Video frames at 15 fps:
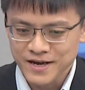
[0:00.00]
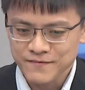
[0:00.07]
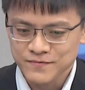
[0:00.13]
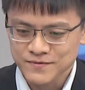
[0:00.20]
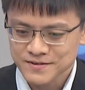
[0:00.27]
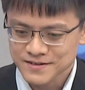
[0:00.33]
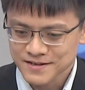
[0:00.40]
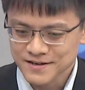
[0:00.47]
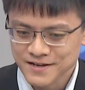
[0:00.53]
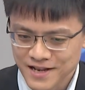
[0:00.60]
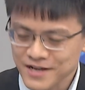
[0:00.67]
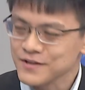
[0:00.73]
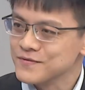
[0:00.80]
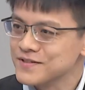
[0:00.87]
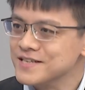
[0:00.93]
have a
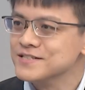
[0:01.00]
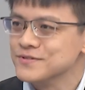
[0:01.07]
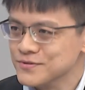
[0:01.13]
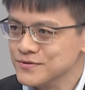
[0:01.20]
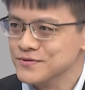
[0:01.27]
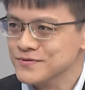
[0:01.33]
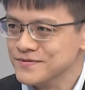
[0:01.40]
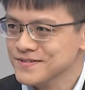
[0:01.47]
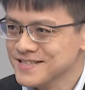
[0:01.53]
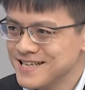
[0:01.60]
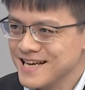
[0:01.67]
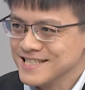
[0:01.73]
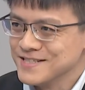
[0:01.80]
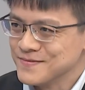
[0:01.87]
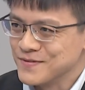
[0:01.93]
lot of things to do,
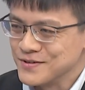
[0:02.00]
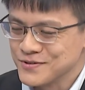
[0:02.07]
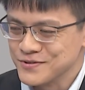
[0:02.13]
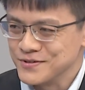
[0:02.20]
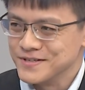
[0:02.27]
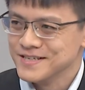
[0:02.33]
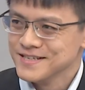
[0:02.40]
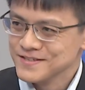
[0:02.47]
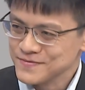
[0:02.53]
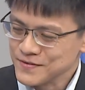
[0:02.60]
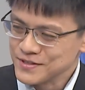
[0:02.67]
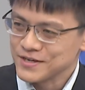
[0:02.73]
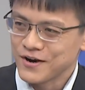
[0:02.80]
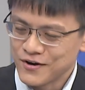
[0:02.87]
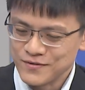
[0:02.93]
that's for sure,
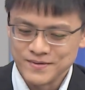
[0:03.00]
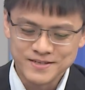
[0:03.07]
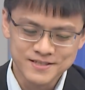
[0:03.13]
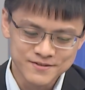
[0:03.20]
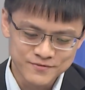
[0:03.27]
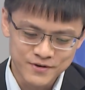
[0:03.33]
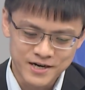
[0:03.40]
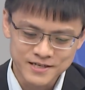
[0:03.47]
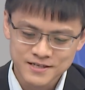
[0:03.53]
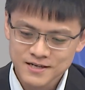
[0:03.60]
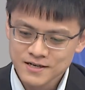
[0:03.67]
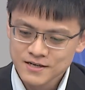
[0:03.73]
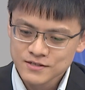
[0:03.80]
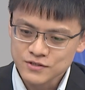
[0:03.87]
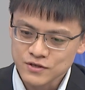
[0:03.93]
for the government, right?
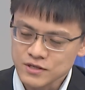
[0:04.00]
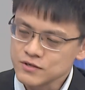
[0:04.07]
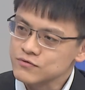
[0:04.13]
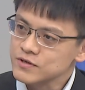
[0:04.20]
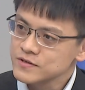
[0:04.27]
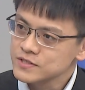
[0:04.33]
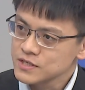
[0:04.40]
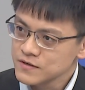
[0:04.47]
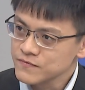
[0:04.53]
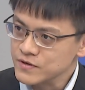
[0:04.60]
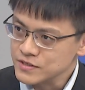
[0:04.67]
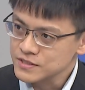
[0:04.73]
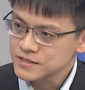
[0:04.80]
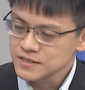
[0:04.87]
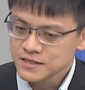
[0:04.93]
So the
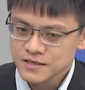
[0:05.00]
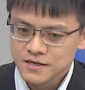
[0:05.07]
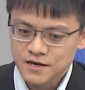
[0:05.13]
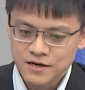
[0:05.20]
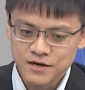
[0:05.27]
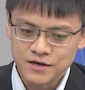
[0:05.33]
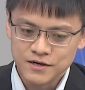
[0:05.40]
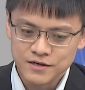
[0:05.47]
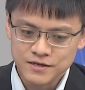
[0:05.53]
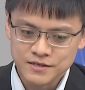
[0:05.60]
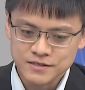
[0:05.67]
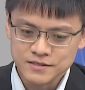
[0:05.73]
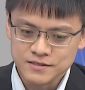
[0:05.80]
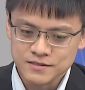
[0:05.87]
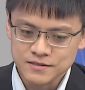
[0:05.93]
reservists,
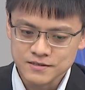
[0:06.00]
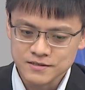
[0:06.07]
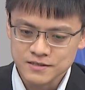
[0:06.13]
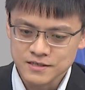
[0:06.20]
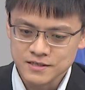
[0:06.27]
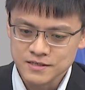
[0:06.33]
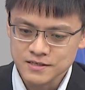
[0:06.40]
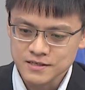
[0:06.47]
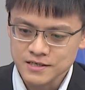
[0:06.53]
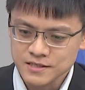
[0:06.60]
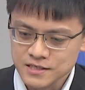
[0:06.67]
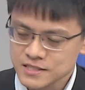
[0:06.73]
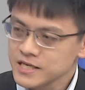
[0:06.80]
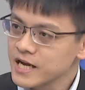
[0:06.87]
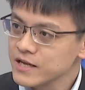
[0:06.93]
in
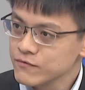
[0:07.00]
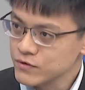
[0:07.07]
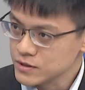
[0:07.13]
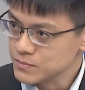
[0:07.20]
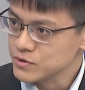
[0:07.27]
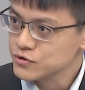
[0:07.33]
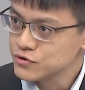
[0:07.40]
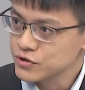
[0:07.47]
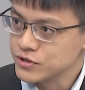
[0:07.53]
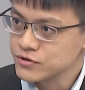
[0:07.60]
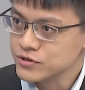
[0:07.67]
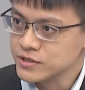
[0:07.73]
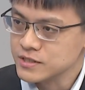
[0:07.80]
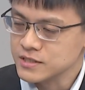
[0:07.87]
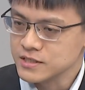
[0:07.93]
the Tsai Ing-wen
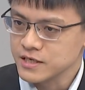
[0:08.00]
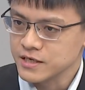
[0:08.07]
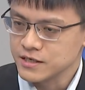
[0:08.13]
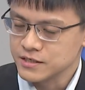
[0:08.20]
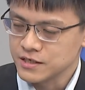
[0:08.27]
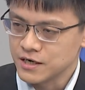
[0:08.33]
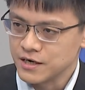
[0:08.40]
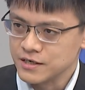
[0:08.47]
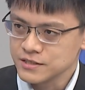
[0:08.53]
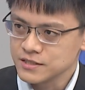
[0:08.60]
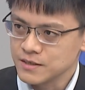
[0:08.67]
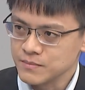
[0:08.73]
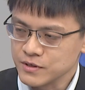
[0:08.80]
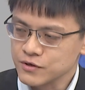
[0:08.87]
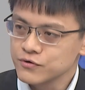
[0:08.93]
administration, there are
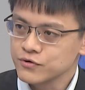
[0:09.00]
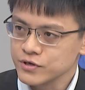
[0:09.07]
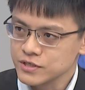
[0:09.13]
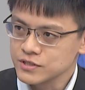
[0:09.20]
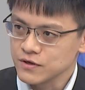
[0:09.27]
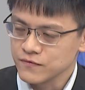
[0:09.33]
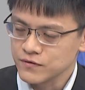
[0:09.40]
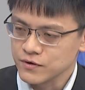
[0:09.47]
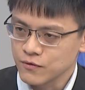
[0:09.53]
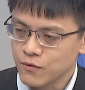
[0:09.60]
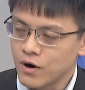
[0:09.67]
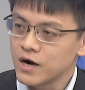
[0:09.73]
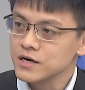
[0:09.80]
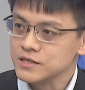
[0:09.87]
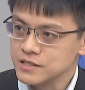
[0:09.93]
some increase of the
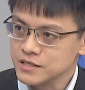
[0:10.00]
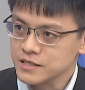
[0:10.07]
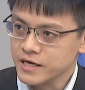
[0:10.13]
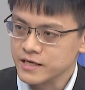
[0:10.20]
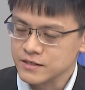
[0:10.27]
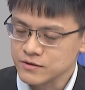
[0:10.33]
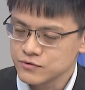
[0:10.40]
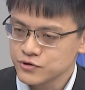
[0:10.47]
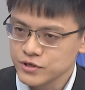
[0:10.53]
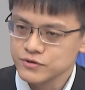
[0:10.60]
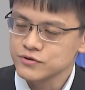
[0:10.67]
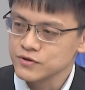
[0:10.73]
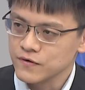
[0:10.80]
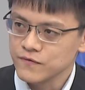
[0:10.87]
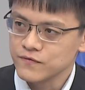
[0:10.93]
quality and
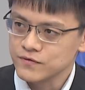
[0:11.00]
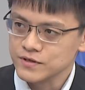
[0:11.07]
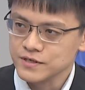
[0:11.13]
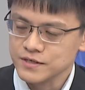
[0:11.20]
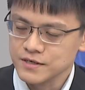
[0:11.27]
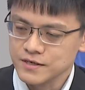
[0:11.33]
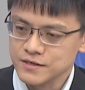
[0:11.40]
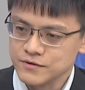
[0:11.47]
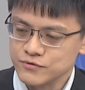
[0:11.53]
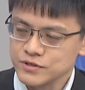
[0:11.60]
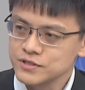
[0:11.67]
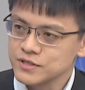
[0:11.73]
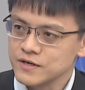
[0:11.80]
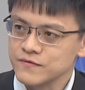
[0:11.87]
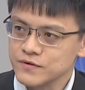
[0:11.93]
change of the
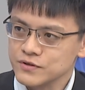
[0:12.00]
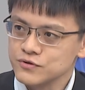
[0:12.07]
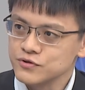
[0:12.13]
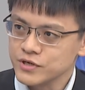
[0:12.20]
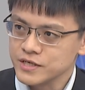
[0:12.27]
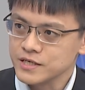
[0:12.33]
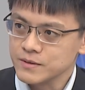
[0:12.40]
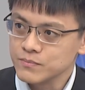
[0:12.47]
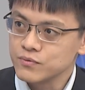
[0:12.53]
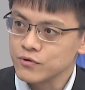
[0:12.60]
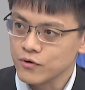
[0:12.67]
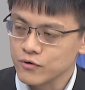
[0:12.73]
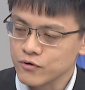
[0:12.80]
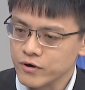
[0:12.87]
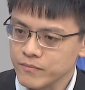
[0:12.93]
reservist training
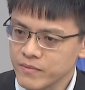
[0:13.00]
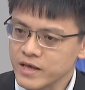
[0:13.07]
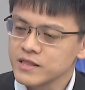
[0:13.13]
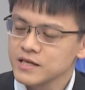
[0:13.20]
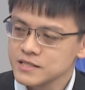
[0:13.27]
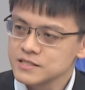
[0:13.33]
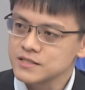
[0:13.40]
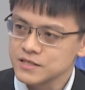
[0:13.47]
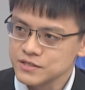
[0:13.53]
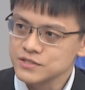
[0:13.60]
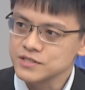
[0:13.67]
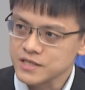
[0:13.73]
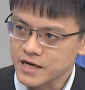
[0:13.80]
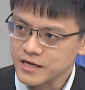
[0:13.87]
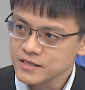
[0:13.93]
program. I think it's a good
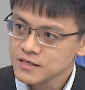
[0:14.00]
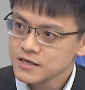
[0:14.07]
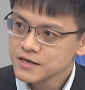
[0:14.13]
sign.